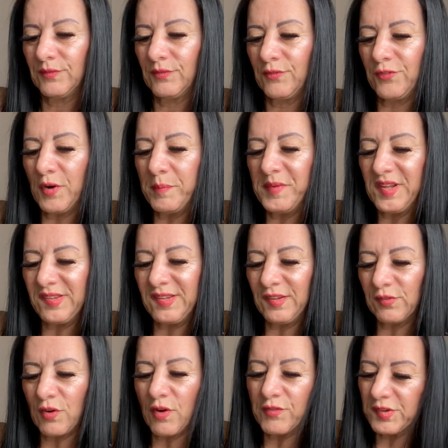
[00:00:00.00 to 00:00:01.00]
This
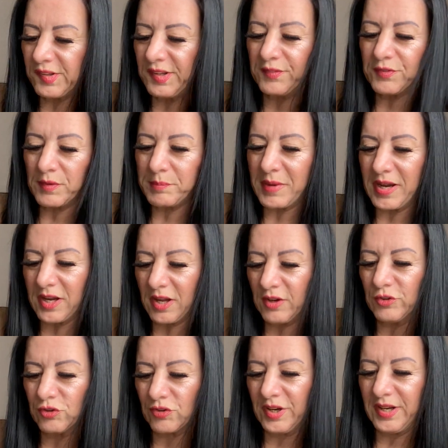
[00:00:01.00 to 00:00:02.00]
is obviously from my
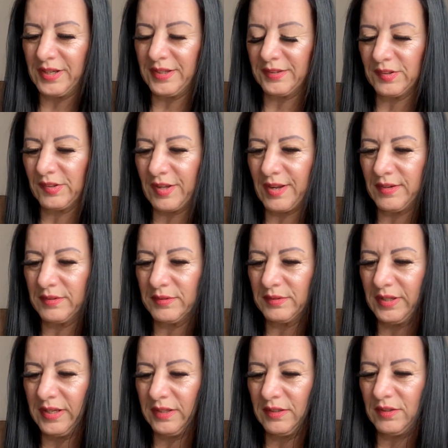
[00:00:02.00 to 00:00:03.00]
country, so
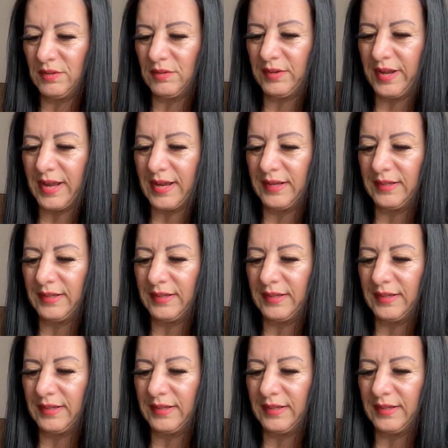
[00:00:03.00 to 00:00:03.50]
UK.